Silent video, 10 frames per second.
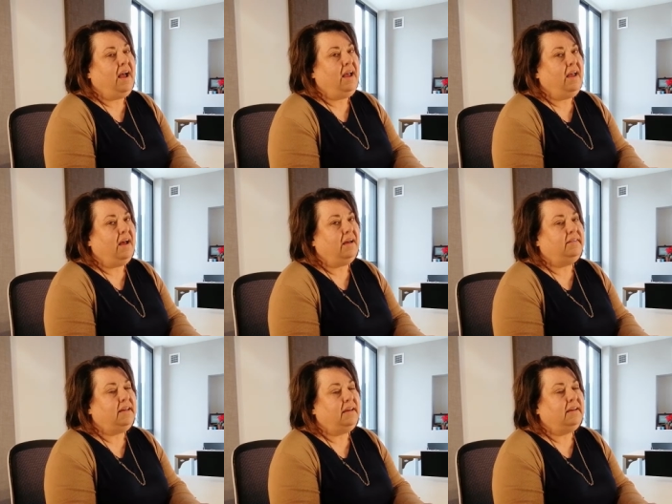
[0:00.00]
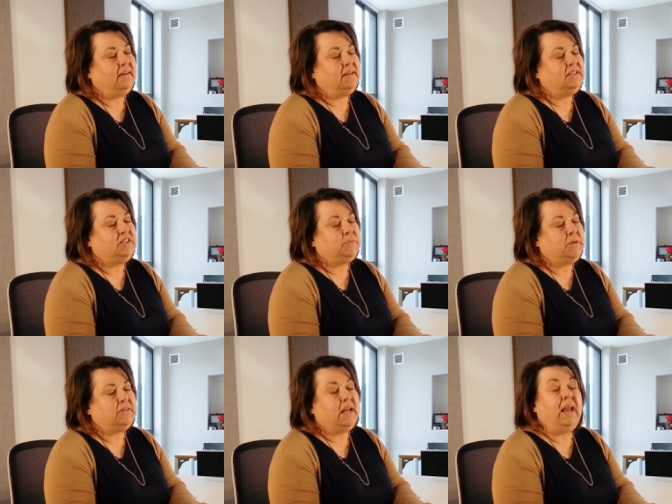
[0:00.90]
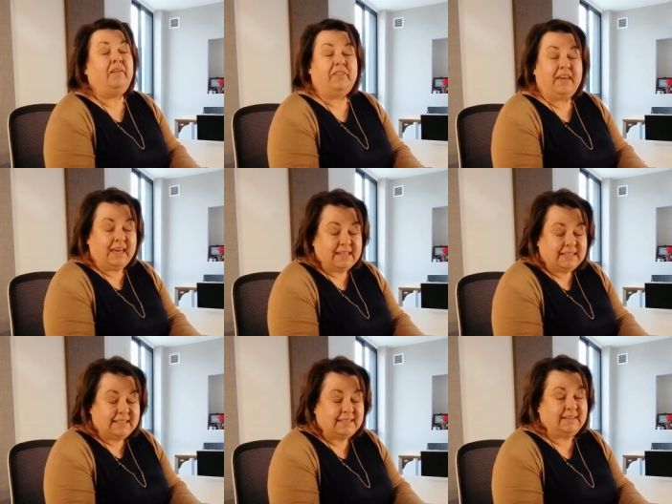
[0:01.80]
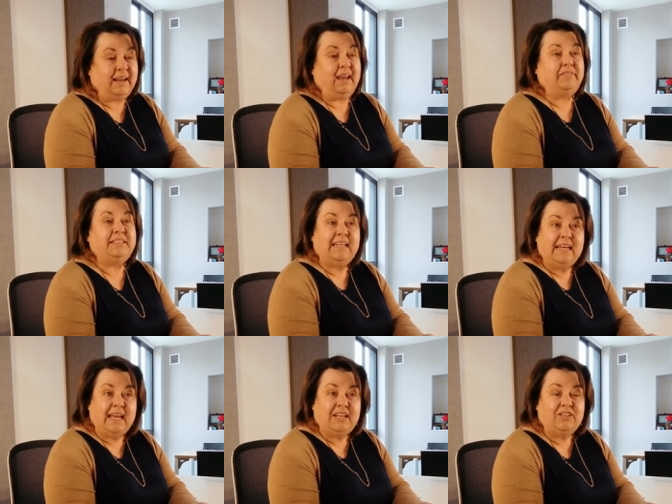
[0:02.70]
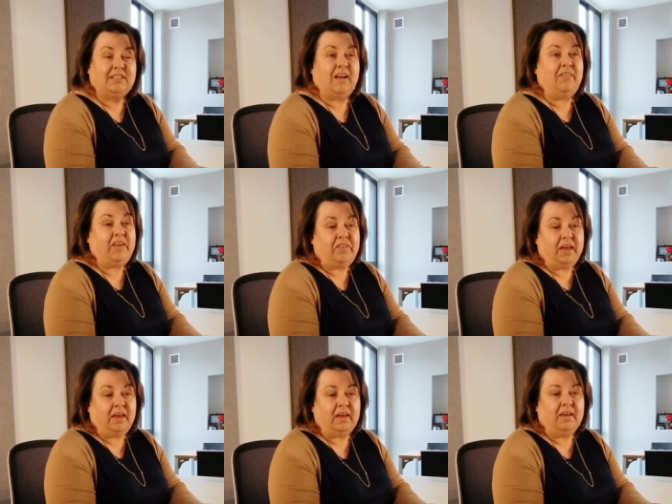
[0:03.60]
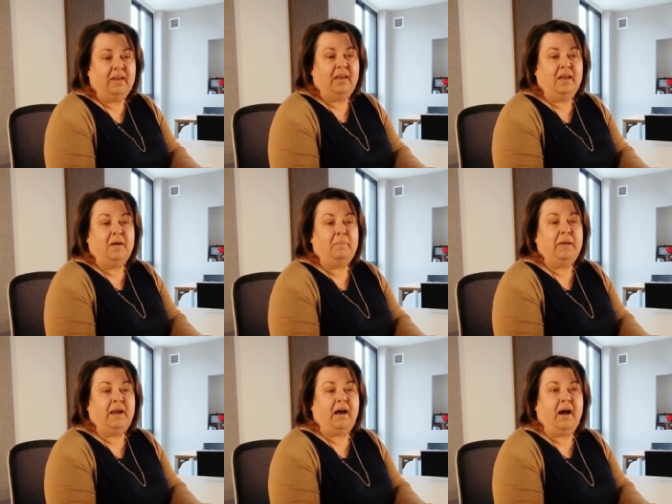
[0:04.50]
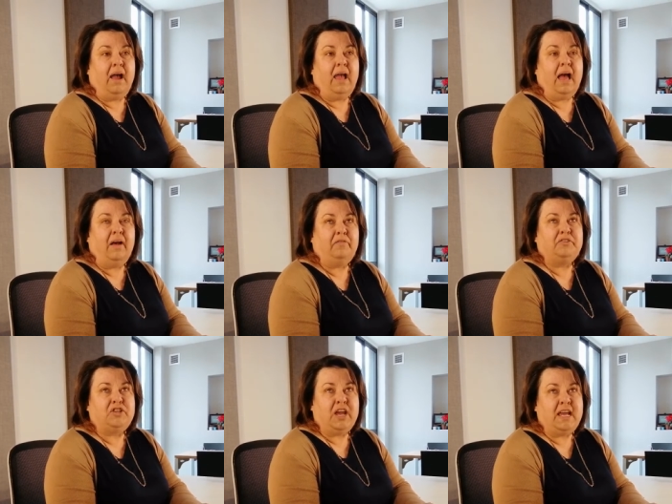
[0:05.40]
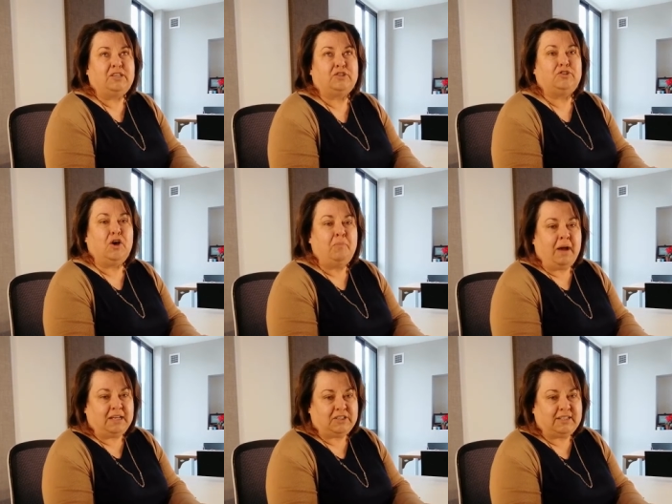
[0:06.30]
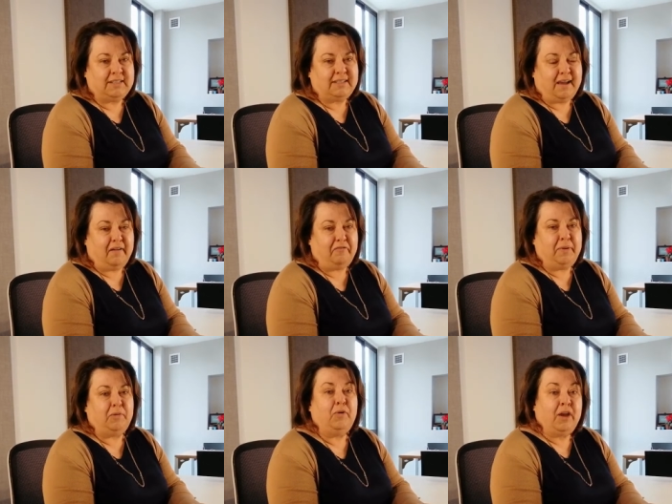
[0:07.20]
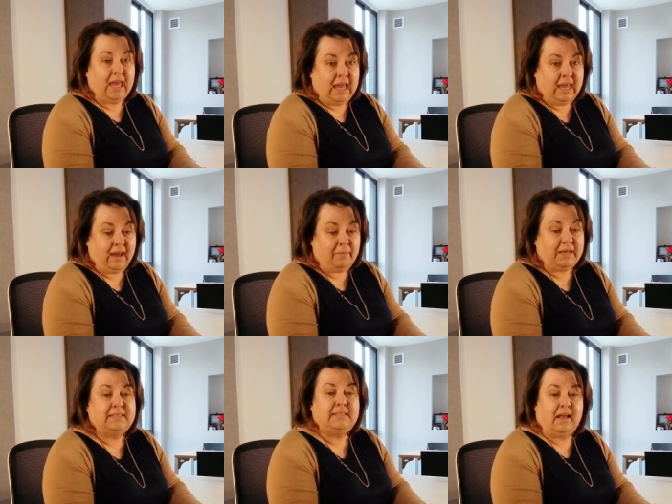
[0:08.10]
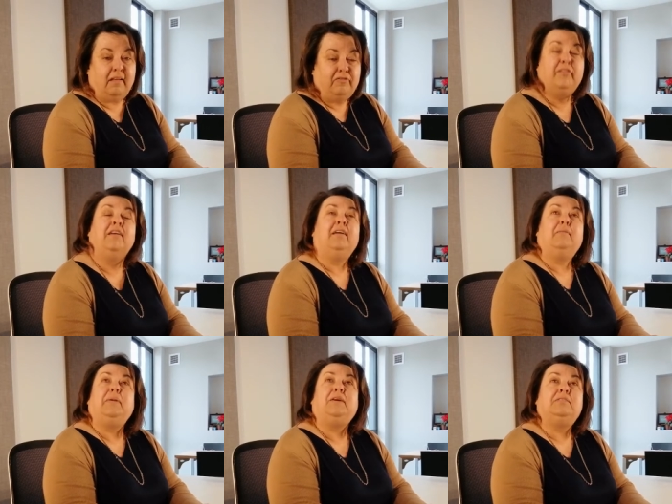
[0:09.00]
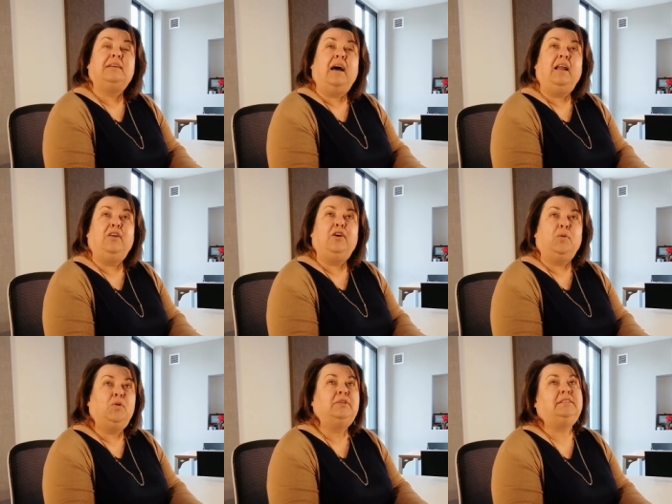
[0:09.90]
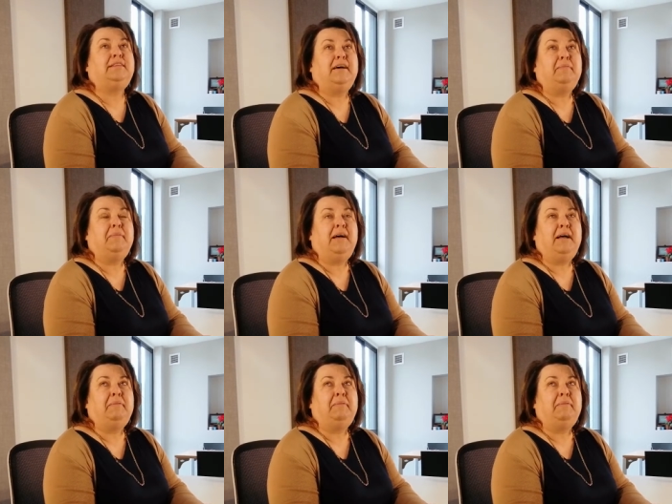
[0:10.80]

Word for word: I, I think it's just because I love kids, I love teenagers, how they think. But I have changed so much since I've been working here myself because I learn all the time.